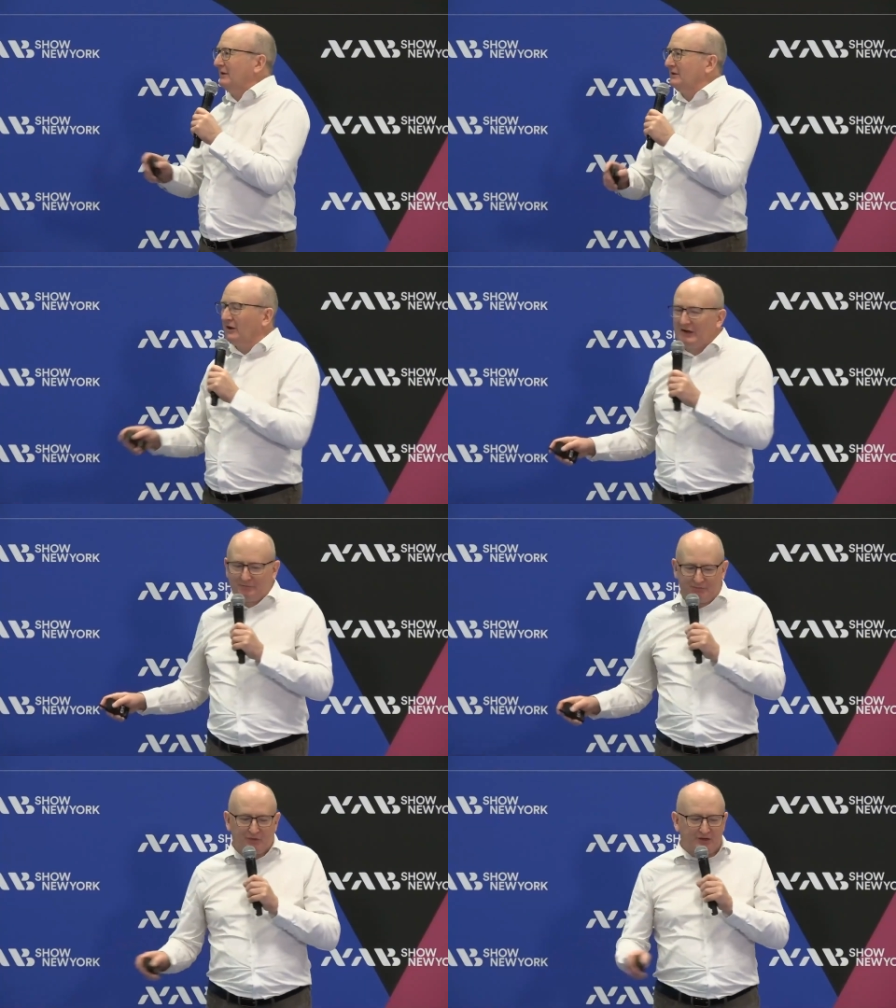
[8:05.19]

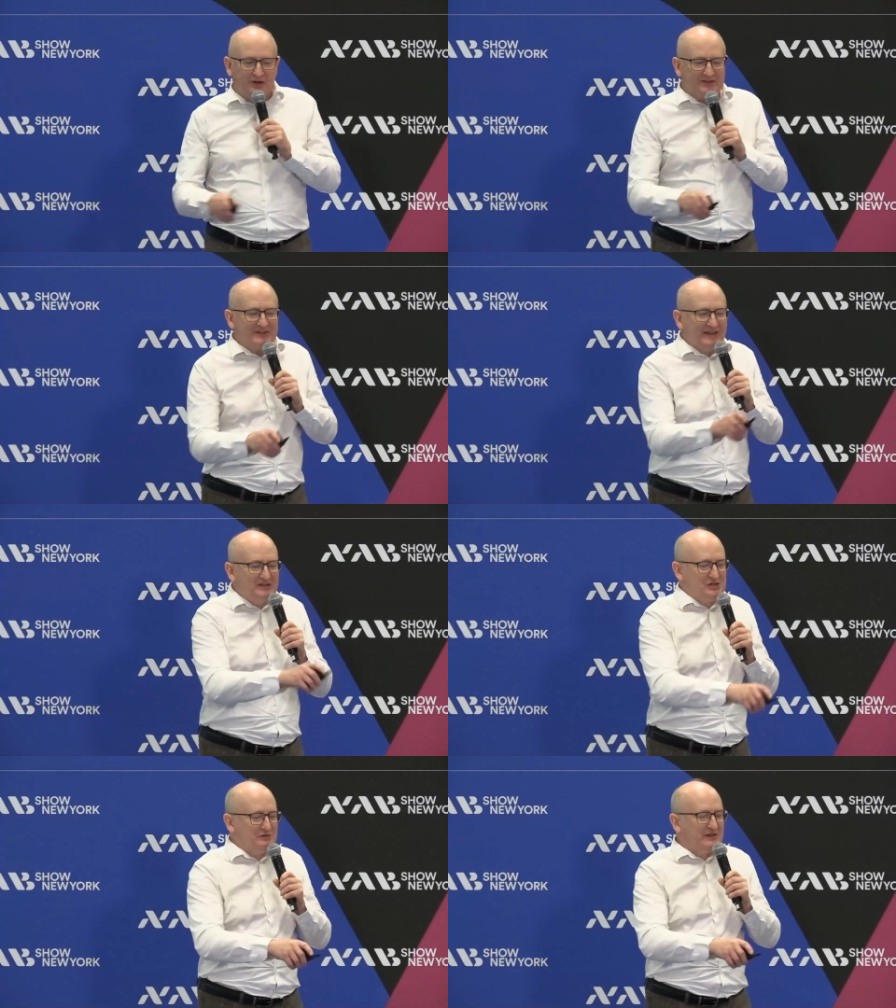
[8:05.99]
live broadcasting
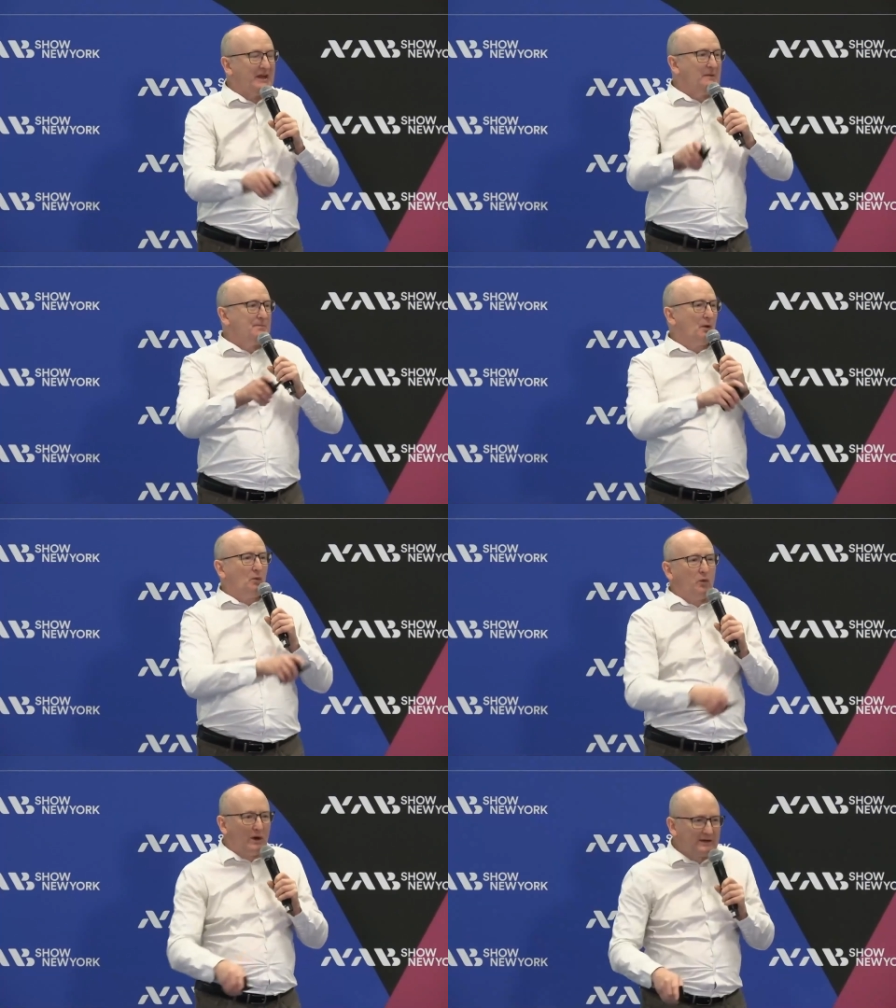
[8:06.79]
is using
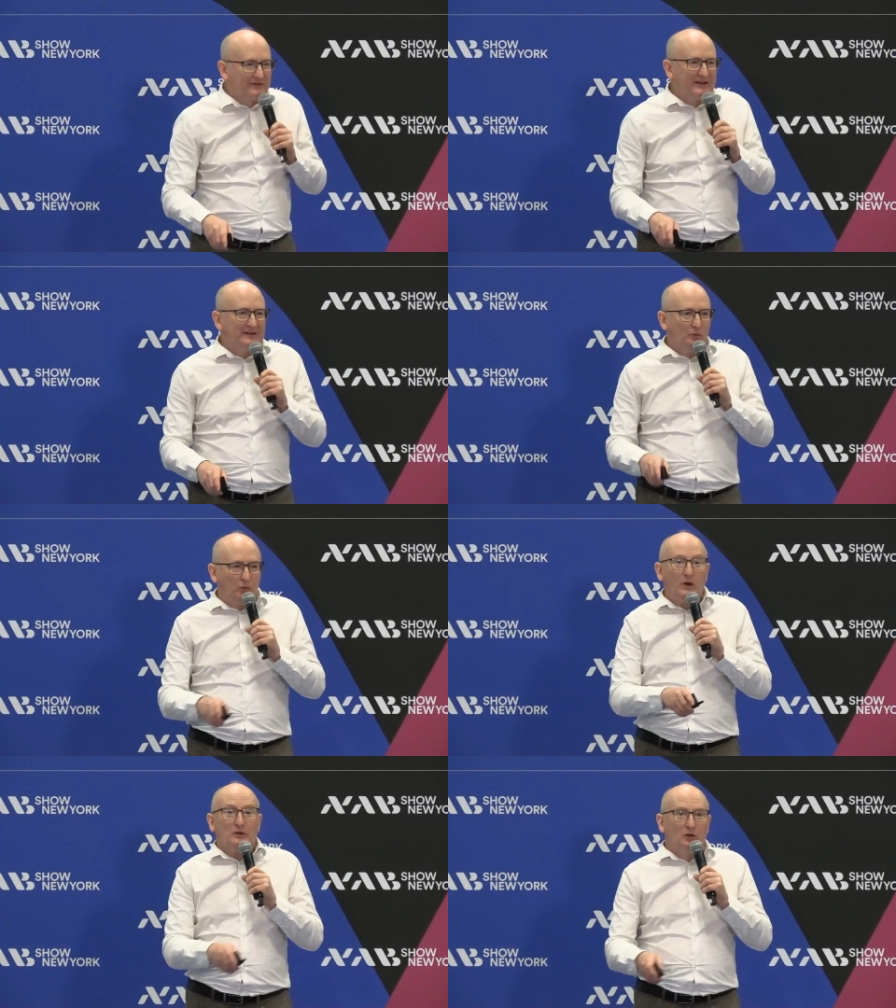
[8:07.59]
one
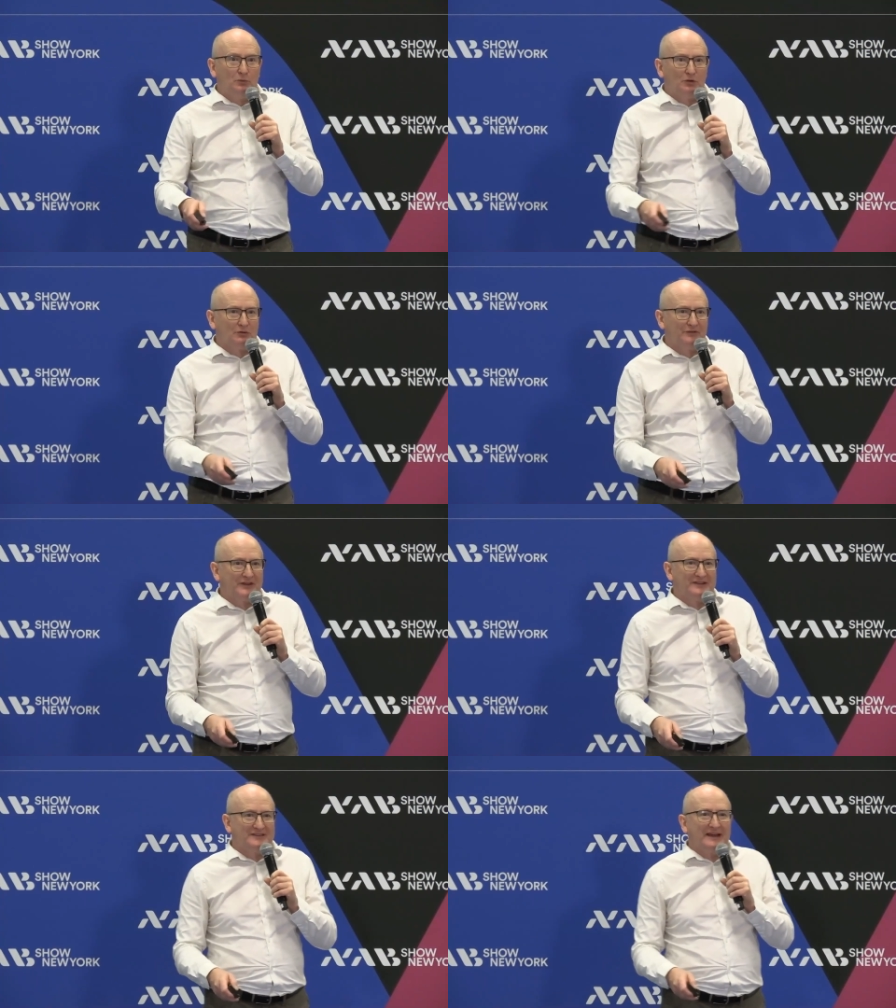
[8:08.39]
or more of
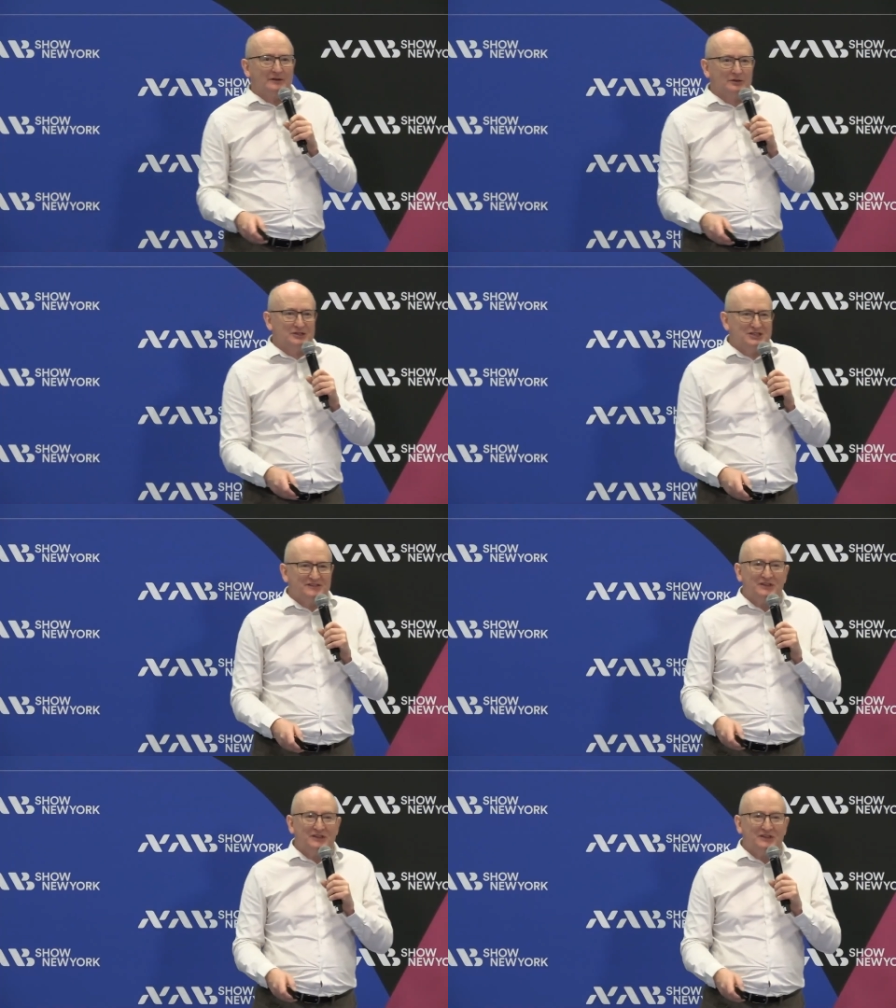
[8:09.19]
these technologies,